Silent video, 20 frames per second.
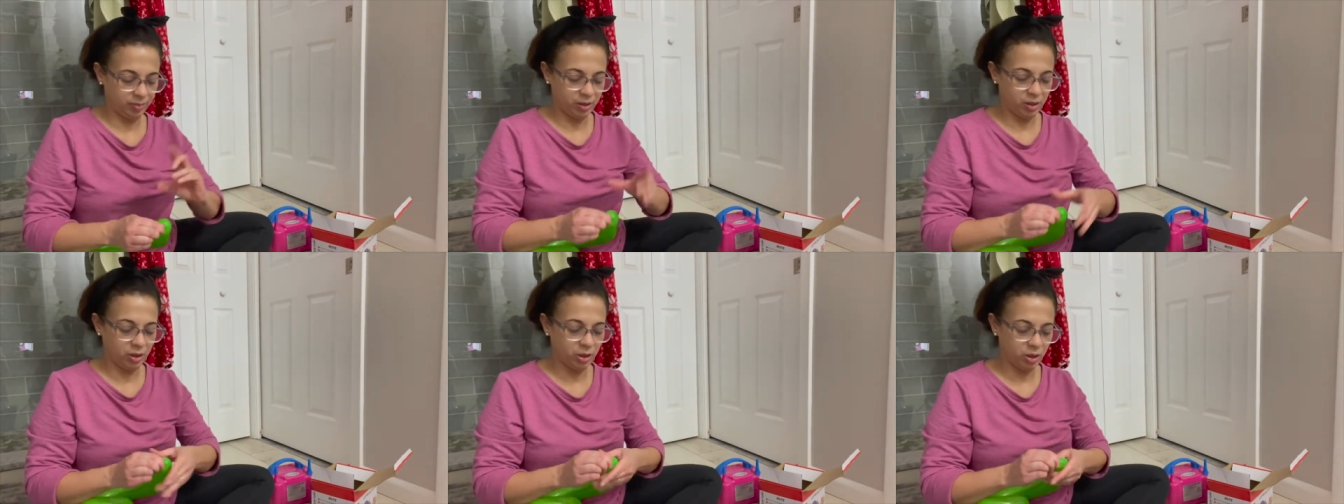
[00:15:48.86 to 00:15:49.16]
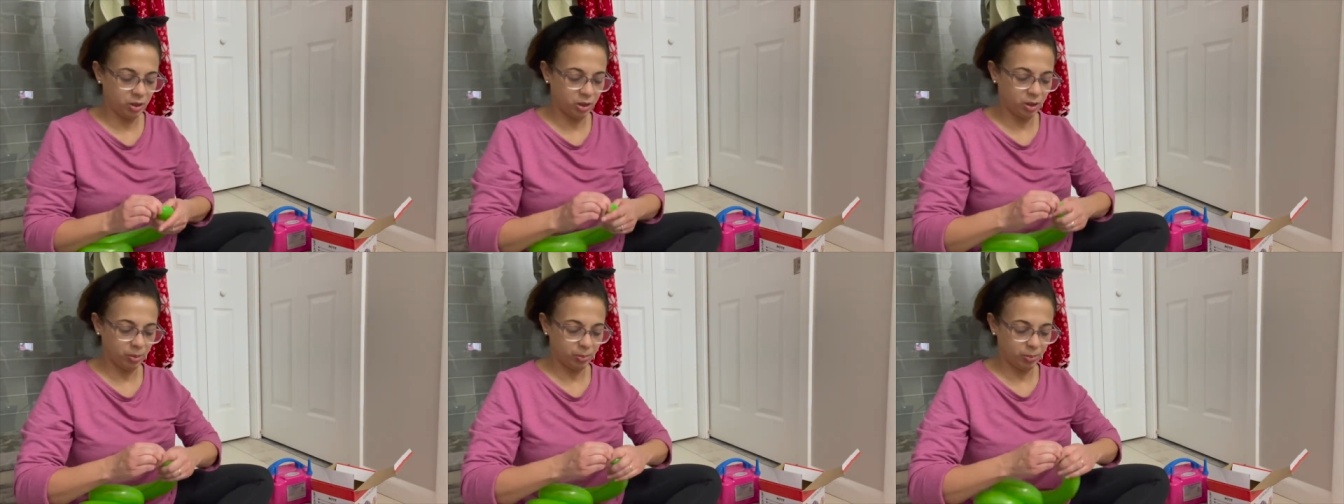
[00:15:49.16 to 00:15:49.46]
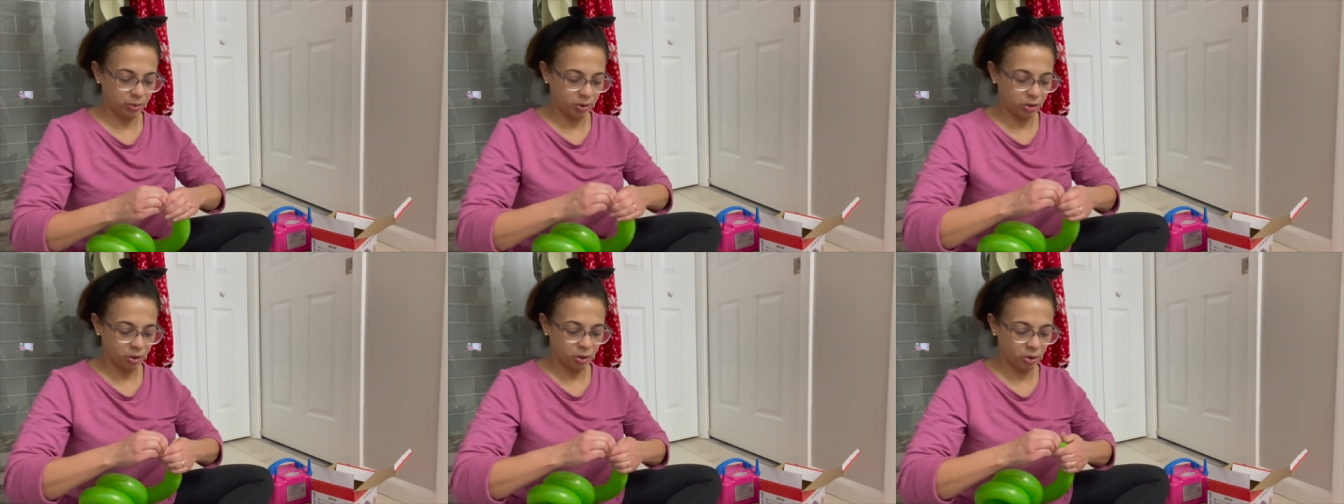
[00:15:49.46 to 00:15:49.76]
You're
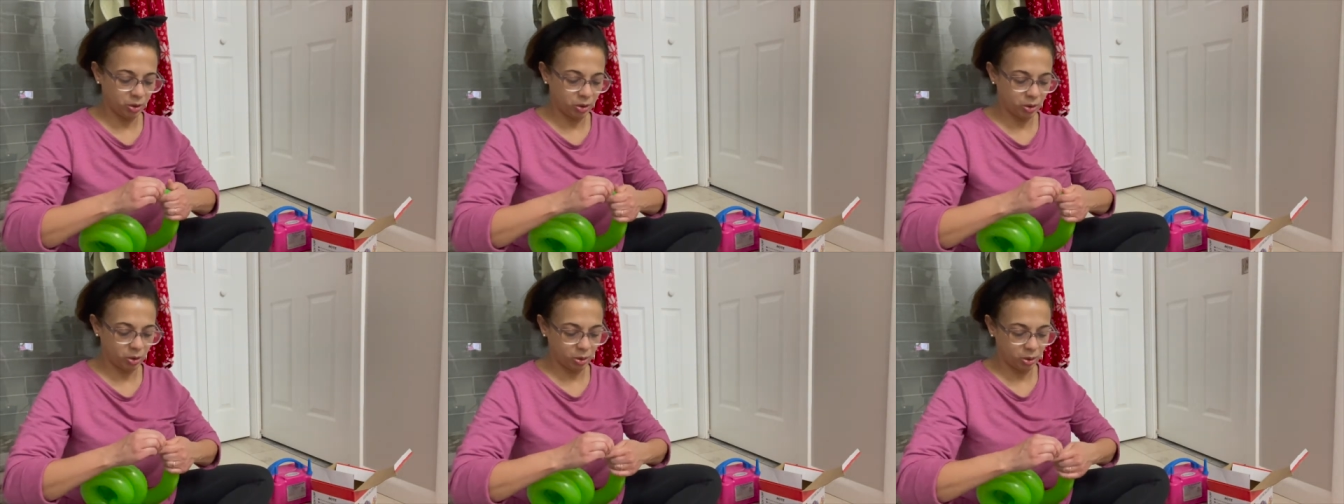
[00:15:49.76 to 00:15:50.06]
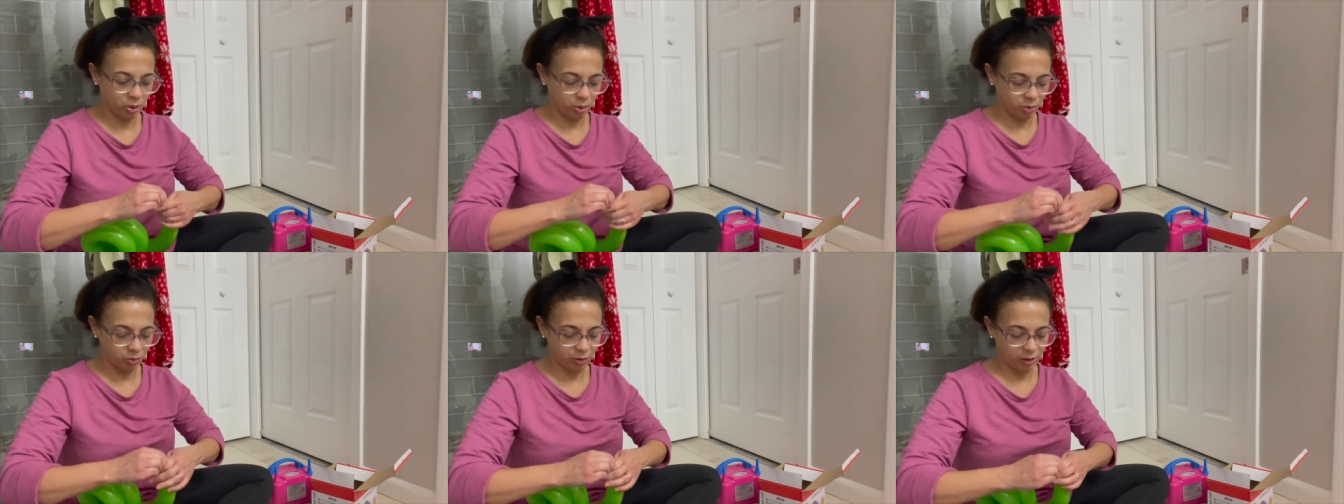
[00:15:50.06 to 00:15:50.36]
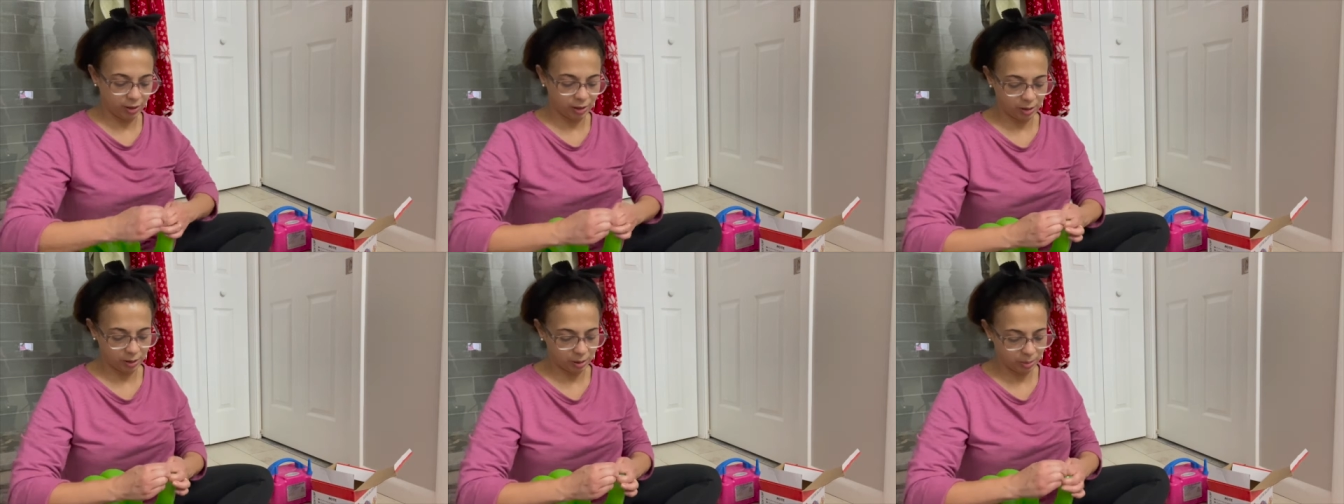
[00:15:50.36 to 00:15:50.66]
supposed to use two
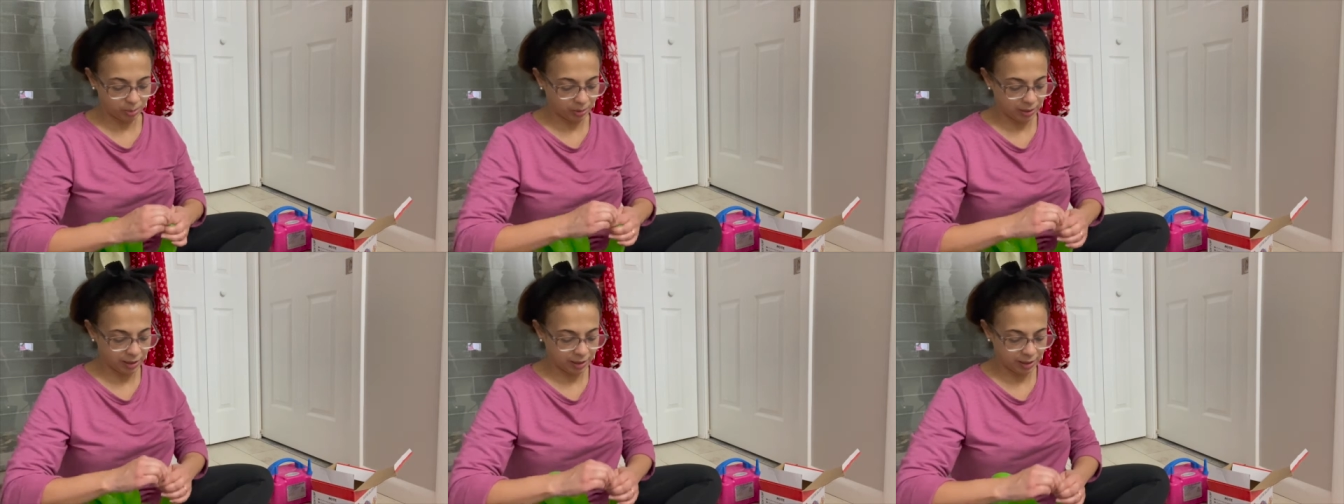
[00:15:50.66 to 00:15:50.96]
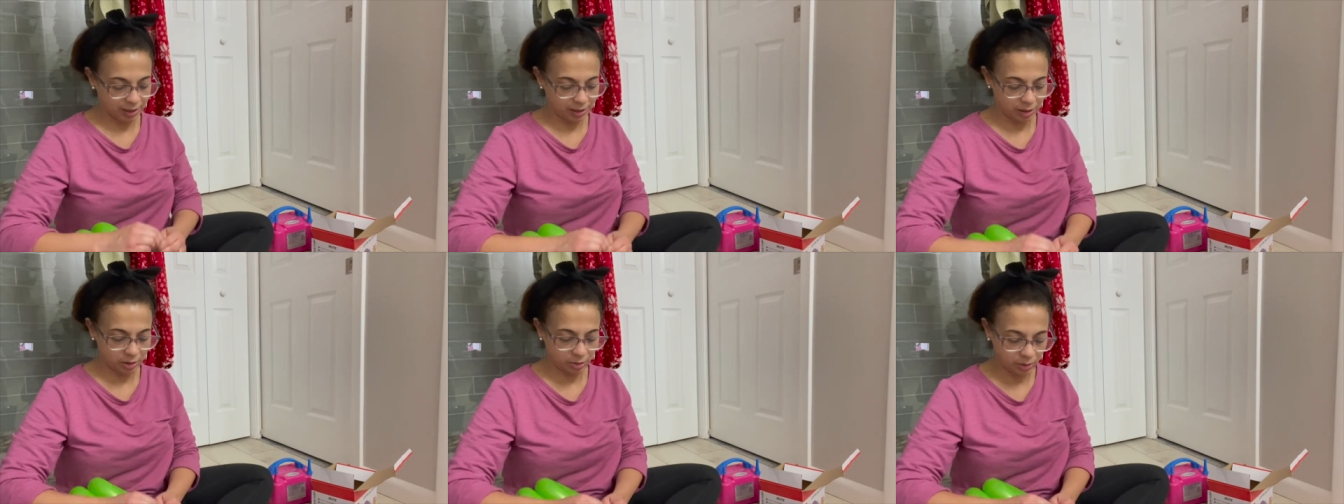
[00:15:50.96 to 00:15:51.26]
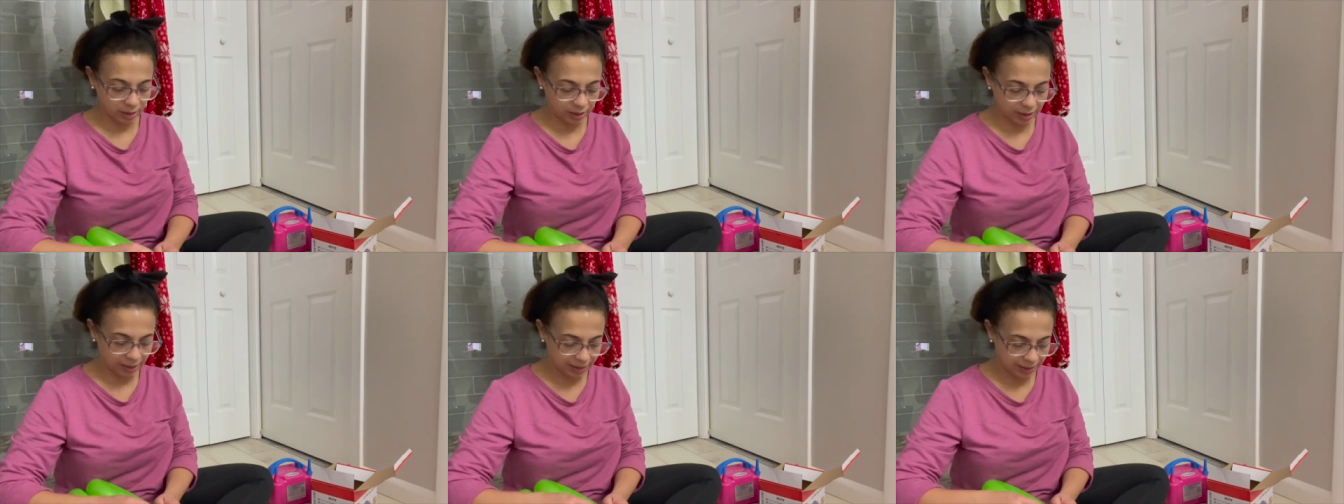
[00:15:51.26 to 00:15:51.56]
fingers, but this is
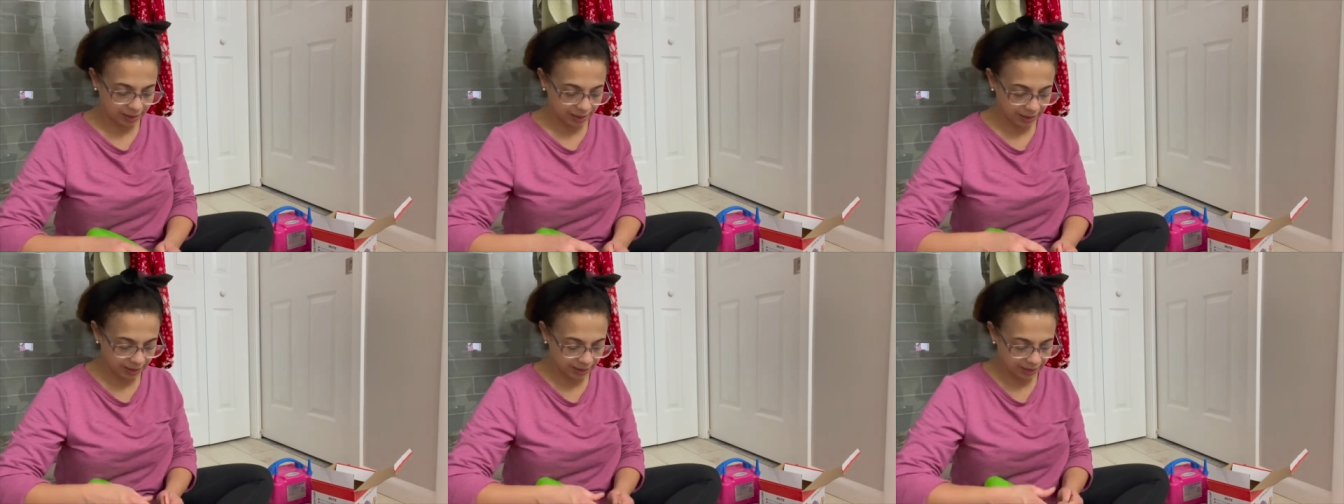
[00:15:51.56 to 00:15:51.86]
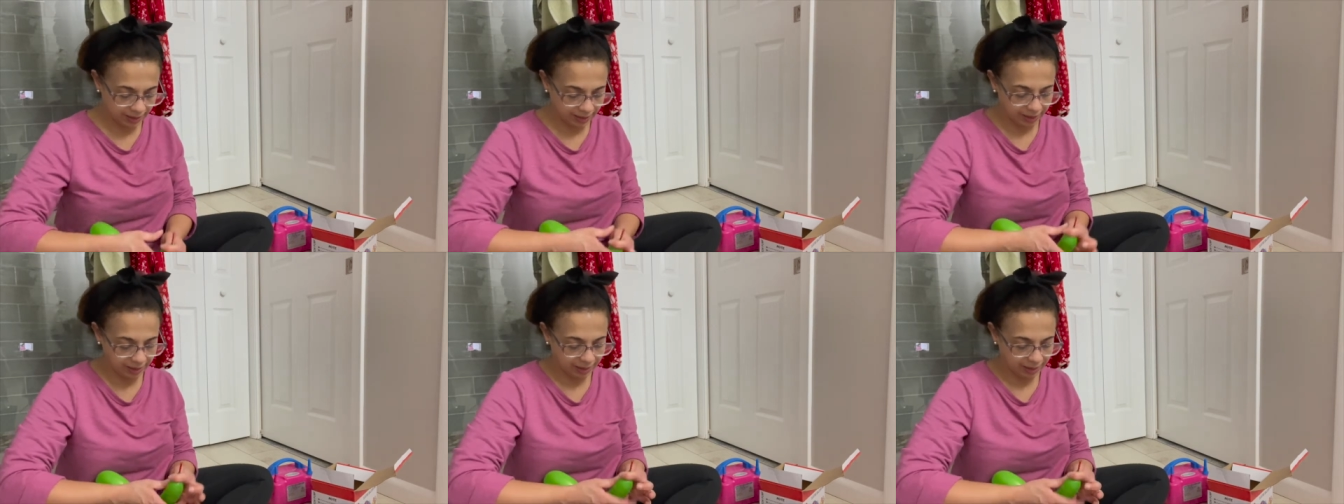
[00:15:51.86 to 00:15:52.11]
really tight.